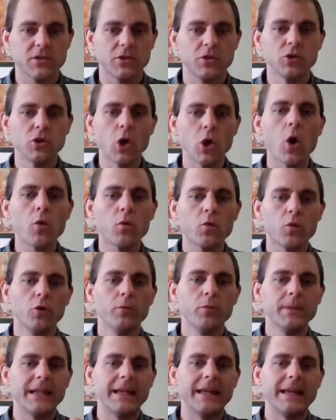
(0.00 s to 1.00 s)
no room
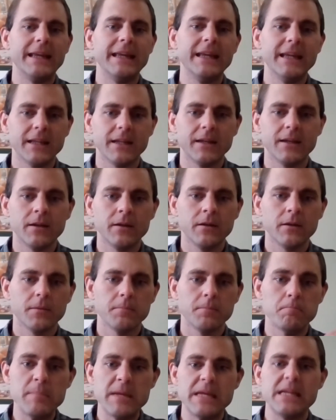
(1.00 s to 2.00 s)
in the inn,
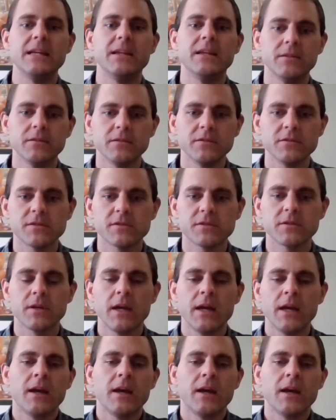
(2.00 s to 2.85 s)
means,